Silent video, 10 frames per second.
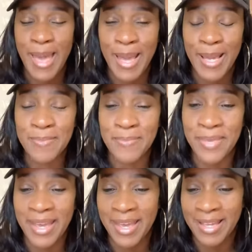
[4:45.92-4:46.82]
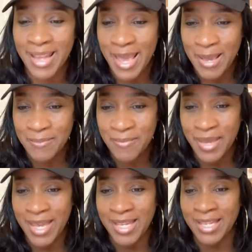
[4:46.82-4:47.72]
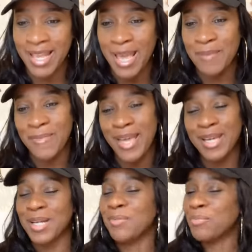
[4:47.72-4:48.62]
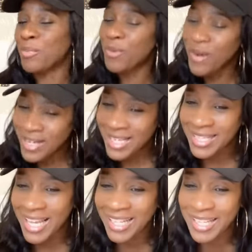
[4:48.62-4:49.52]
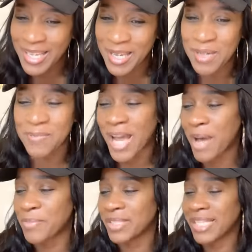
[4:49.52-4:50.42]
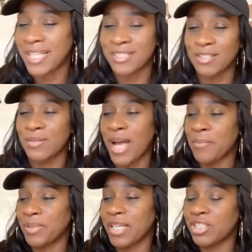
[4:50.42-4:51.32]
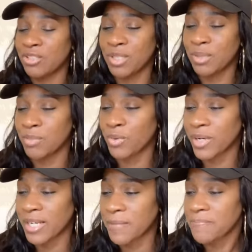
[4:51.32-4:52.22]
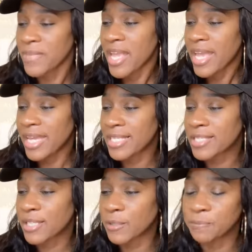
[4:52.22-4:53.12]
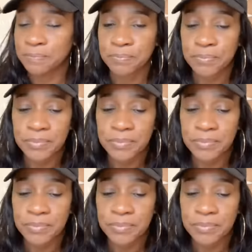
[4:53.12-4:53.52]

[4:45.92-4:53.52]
Amen, amen, and amen. Good morning, Lady Kim. God bless you. God bless you. Good morning. And so